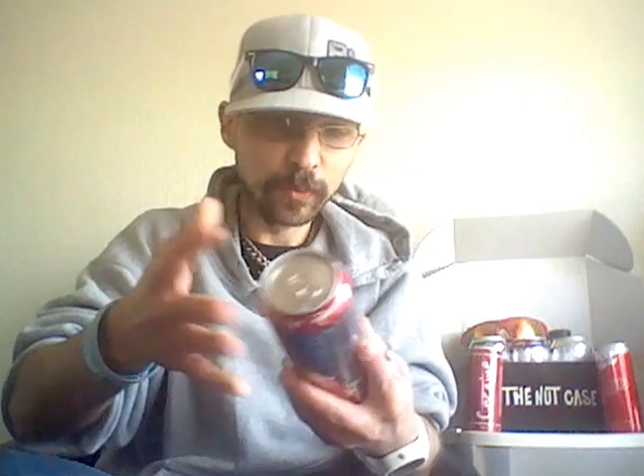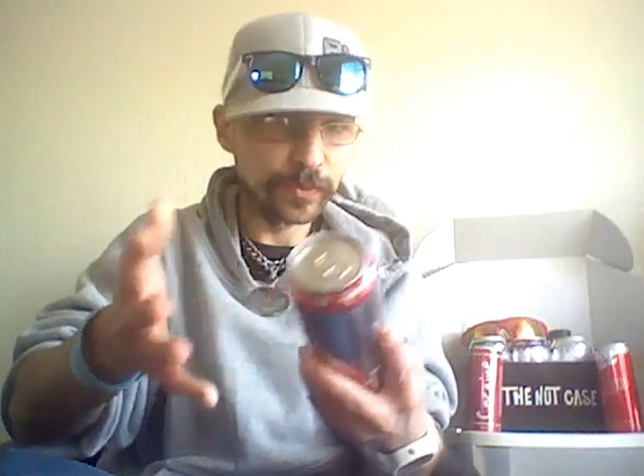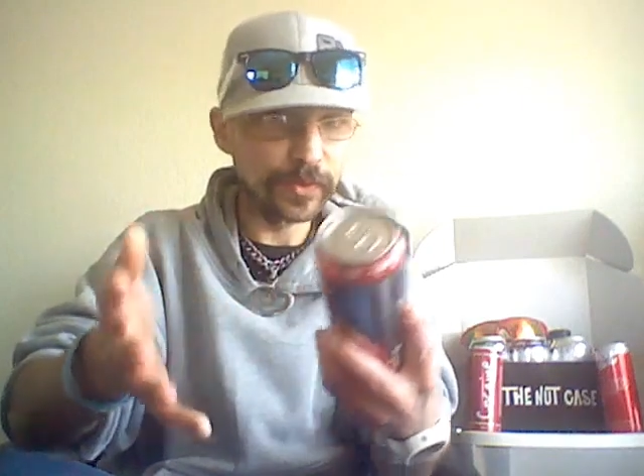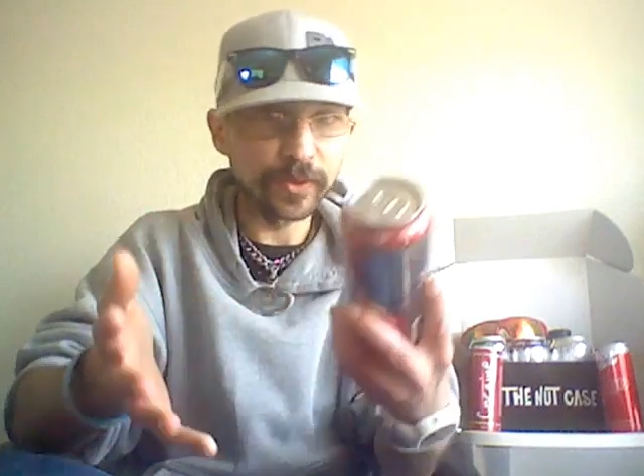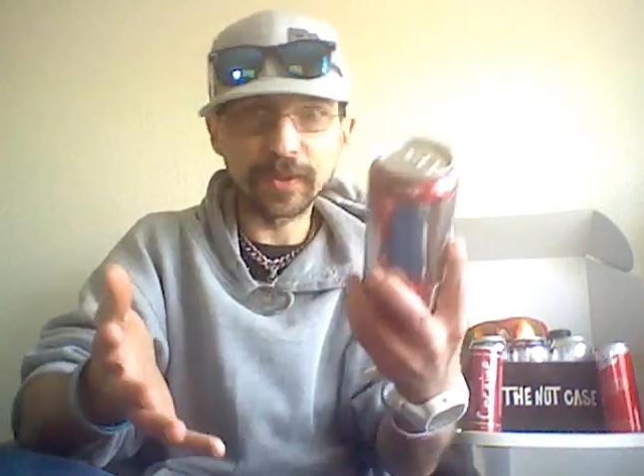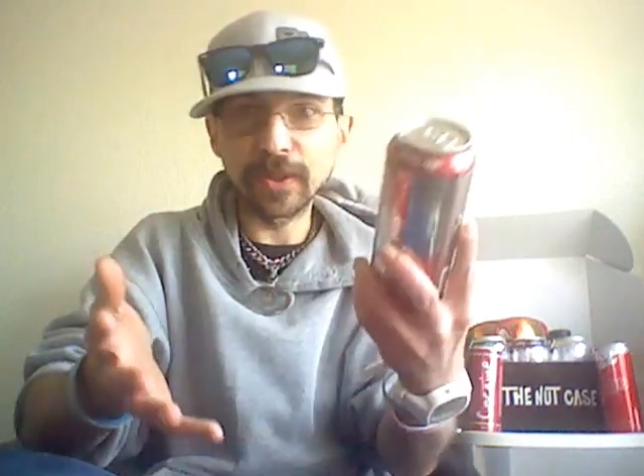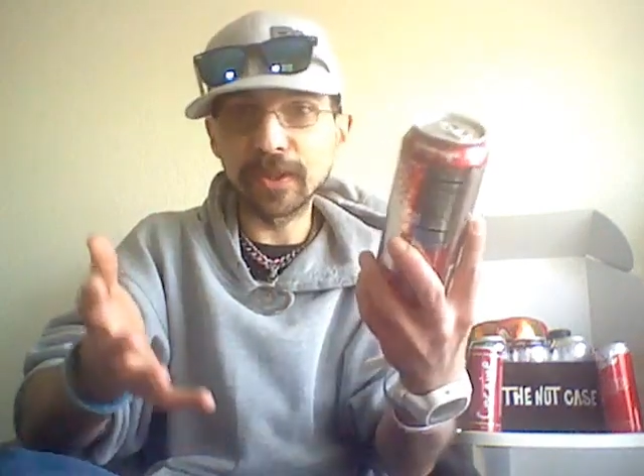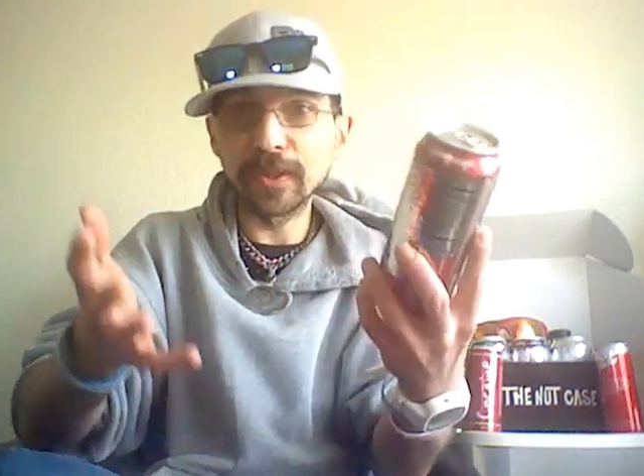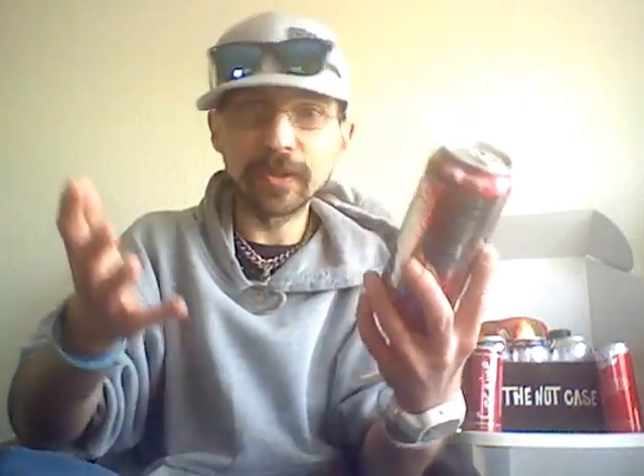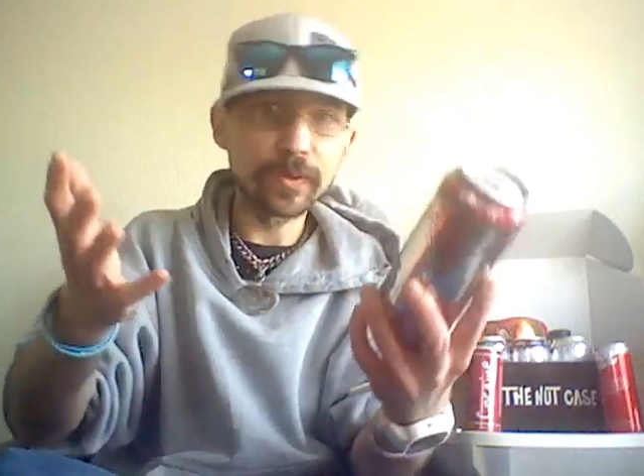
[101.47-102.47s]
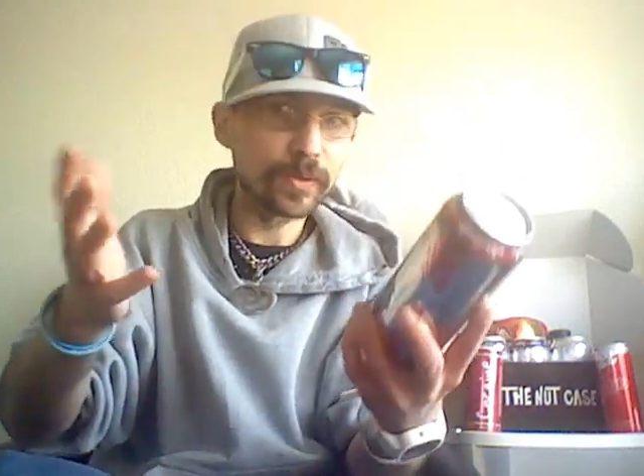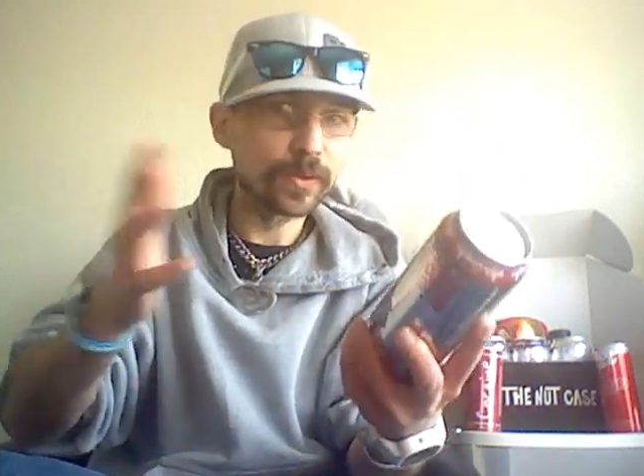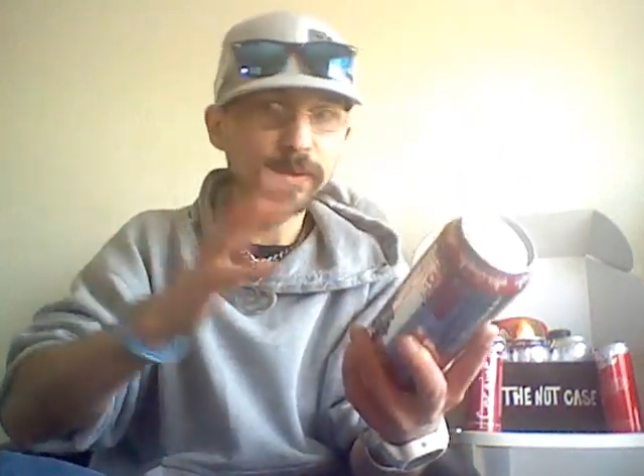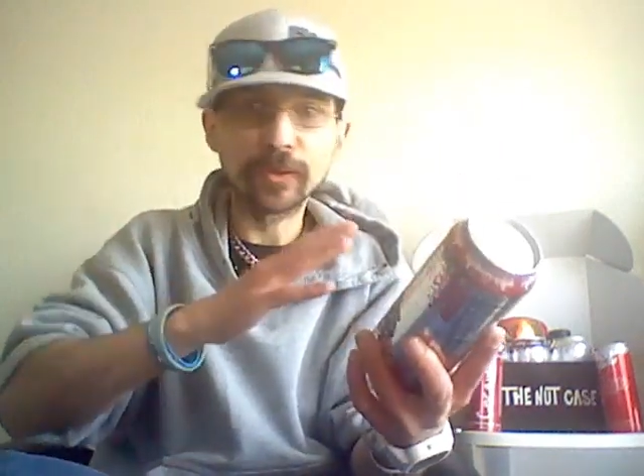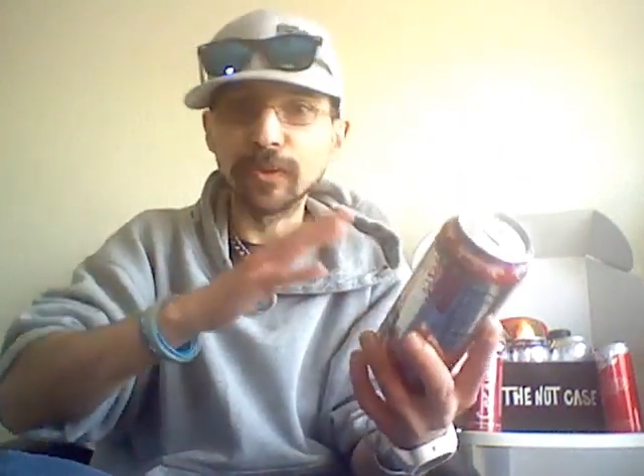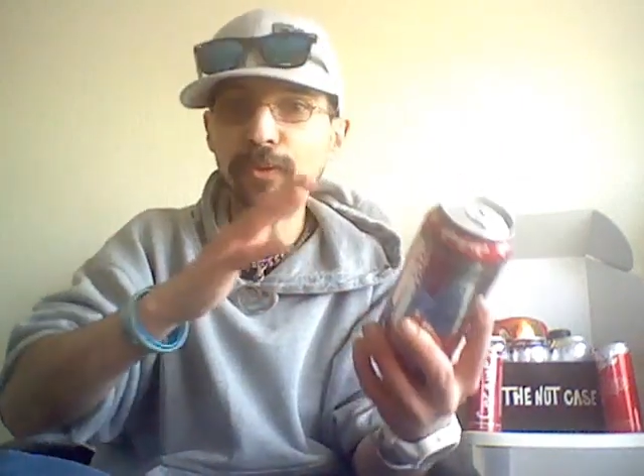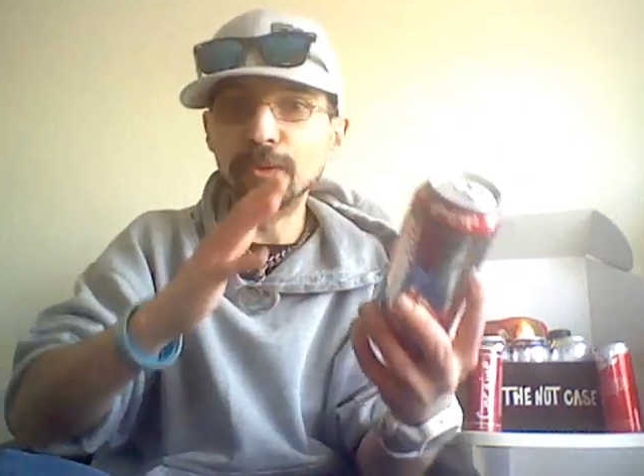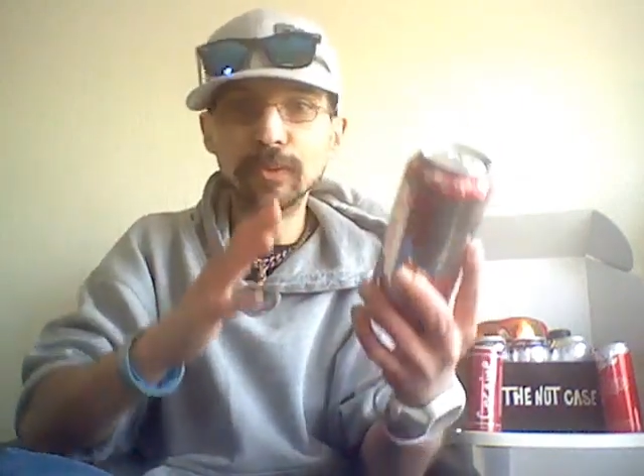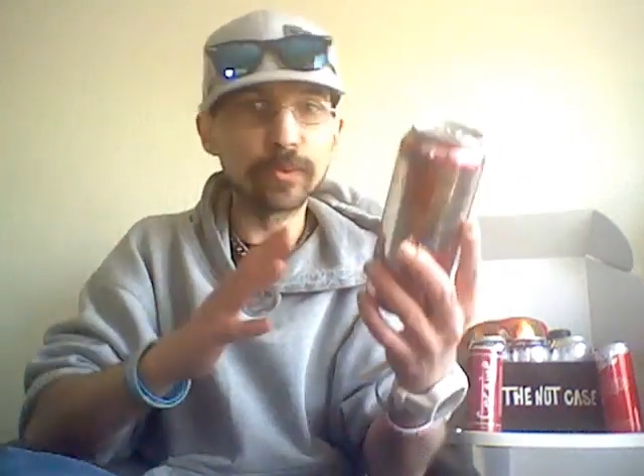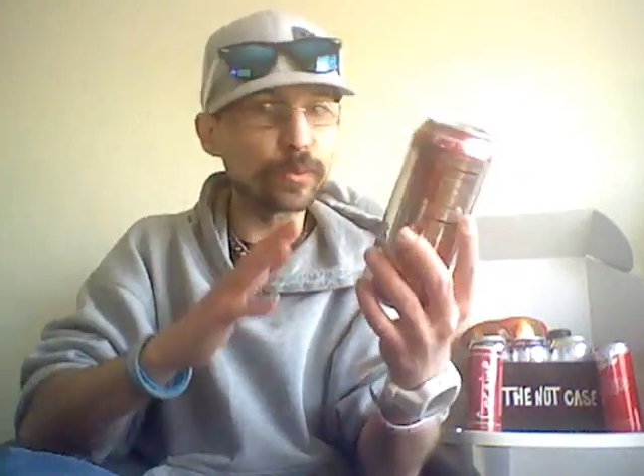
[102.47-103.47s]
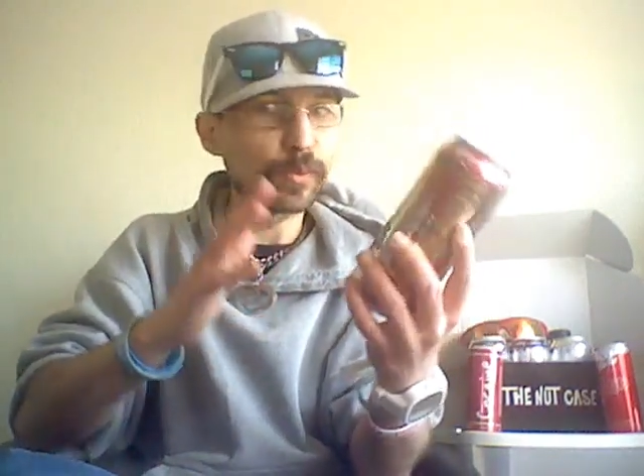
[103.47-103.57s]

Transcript: 160 to